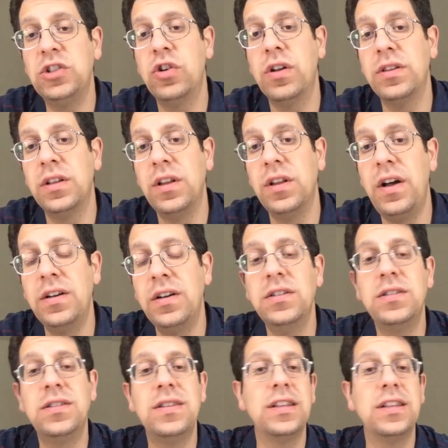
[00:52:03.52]
on the lungs,
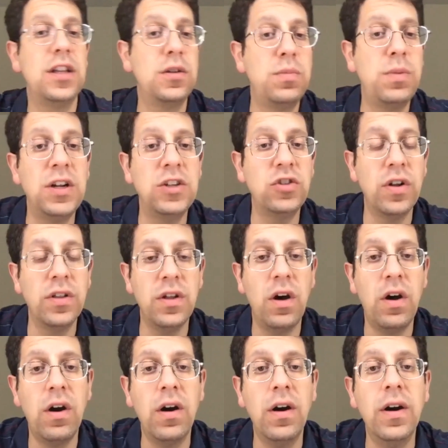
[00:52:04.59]
that's less pressure on the
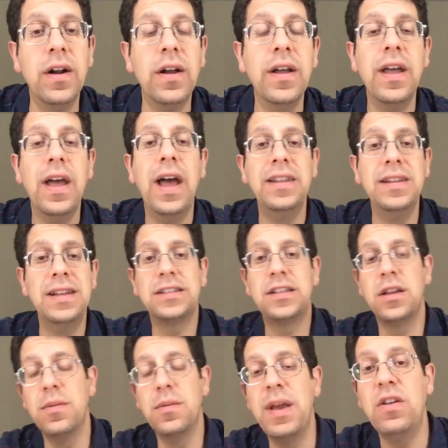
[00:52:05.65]
heart, and that's going to
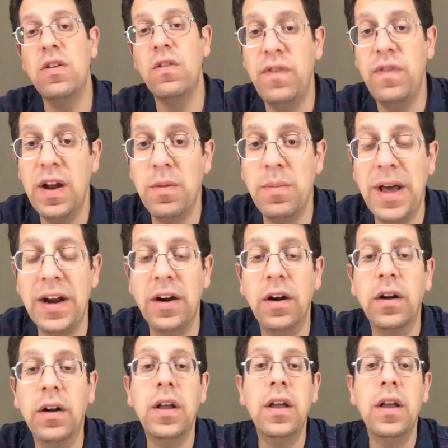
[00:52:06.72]
make you fare better,
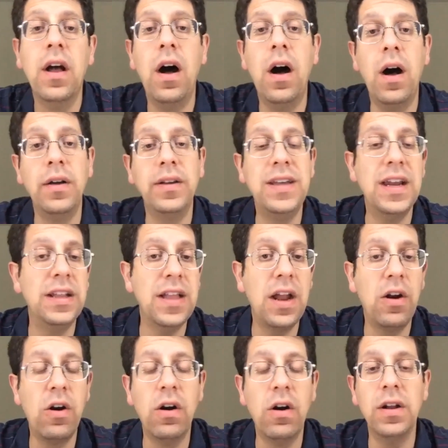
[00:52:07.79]
getting that
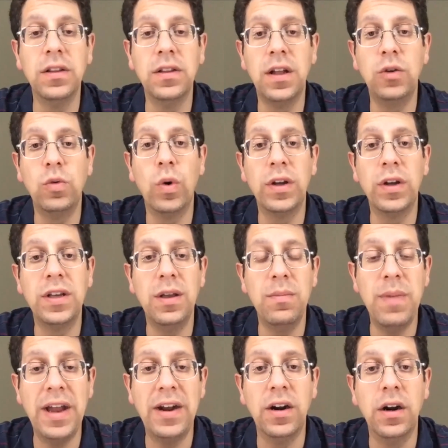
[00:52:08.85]
heart and lung working
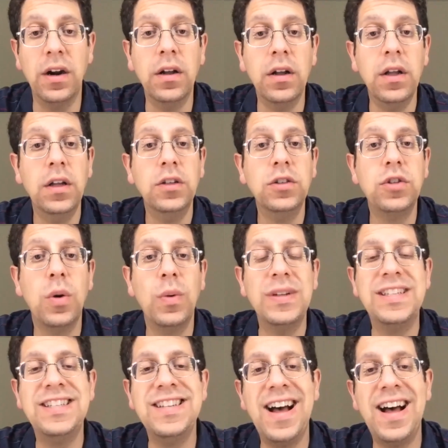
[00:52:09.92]
better. So
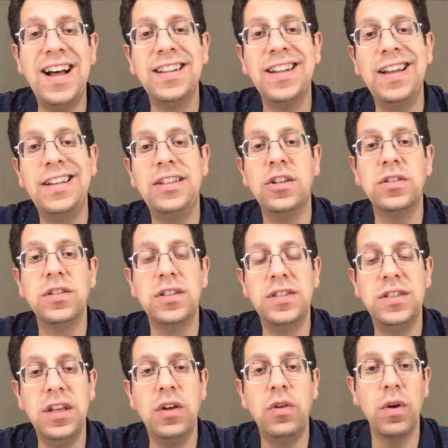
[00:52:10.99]
it's not like there's a
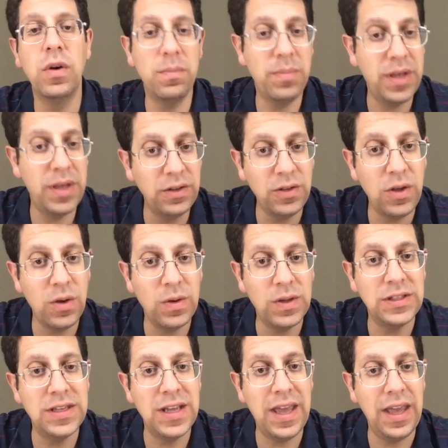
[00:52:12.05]
secret pill you could
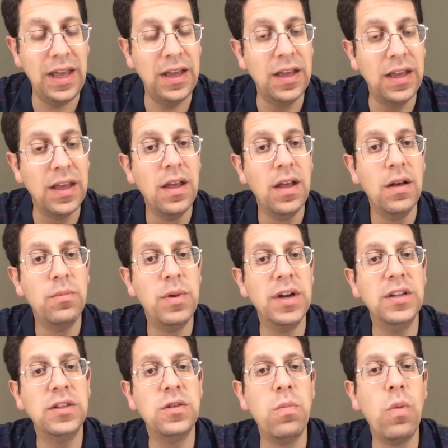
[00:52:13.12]
take, but
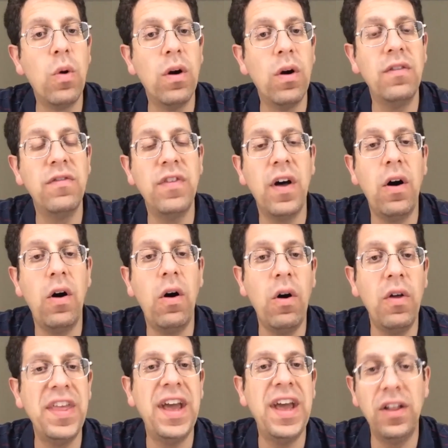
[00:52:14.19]
it's more of all
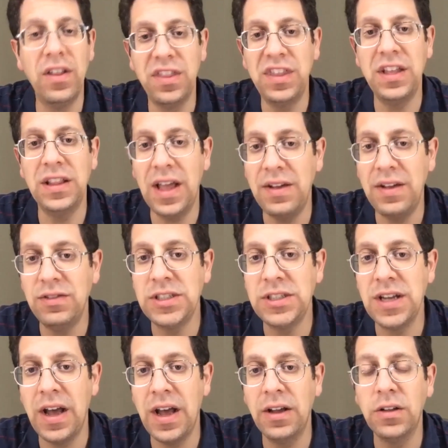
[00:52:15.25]
the healthy
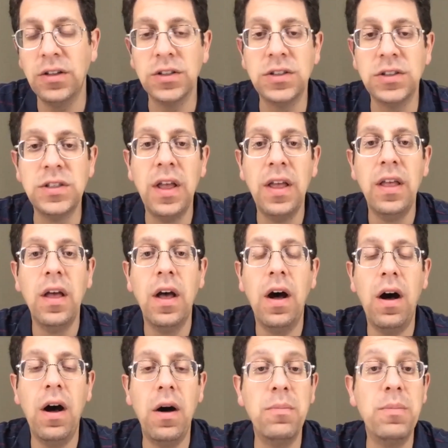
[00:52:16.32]
lifestyles.
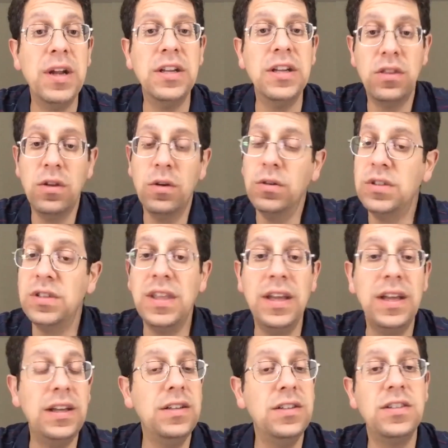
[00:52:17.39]
But those
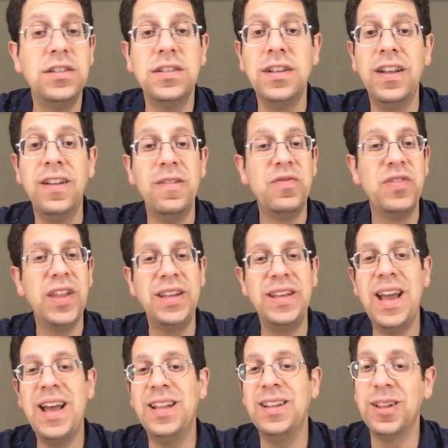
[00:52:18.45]
things,
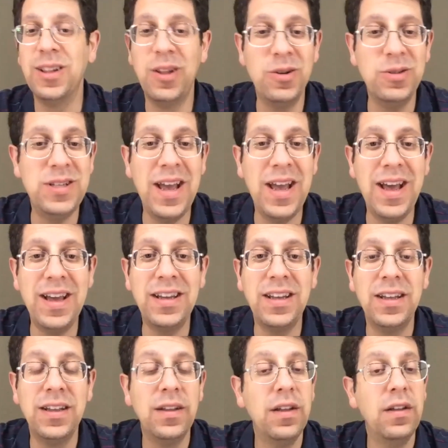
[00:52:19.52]
again, low tech,
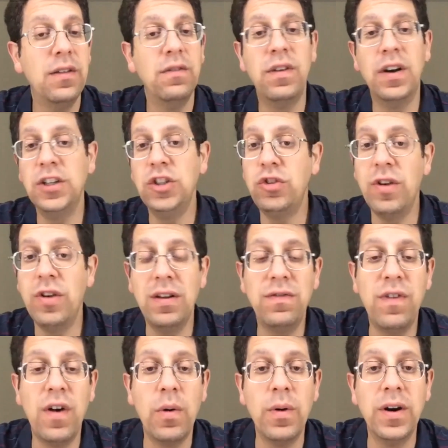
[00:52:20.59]
very
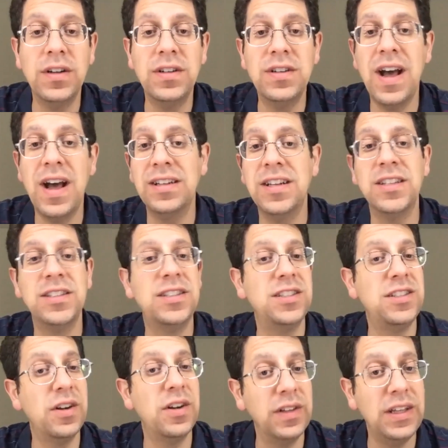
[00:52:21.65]
straightforward, not
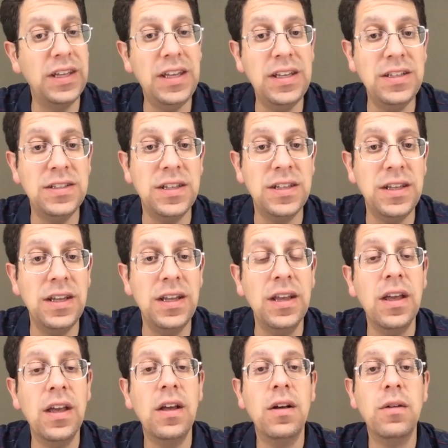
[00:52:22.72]
necessarily easy,
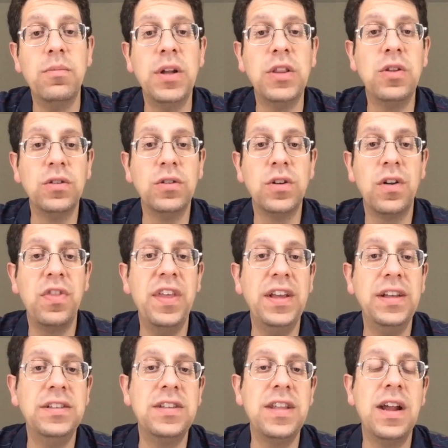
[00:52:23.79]
but those are
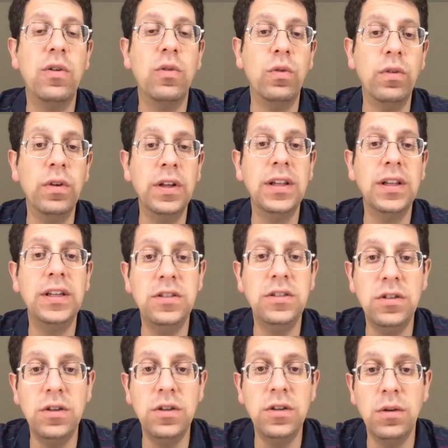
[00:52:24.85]
things that really
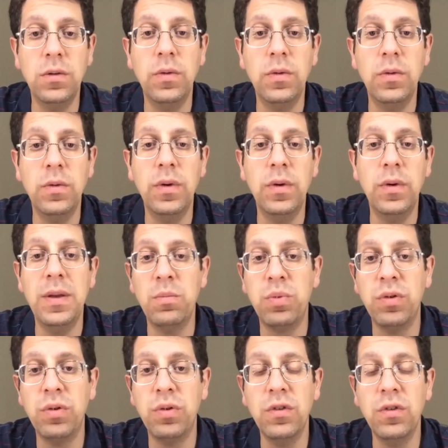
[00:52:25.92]
do
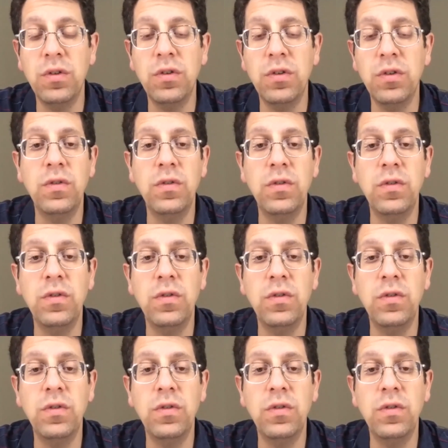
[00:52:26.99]
improve